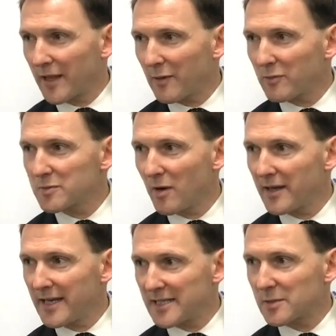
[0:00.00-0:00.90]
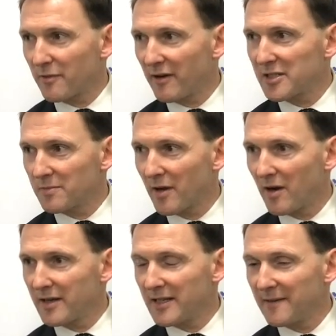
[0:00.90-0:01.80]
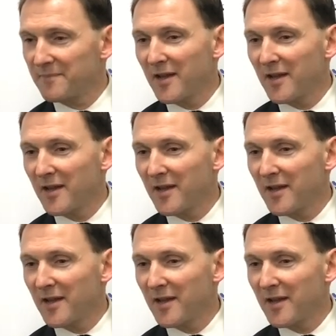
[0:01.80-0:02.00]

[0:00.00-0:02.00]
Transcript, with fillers: that was my inspiration behind it.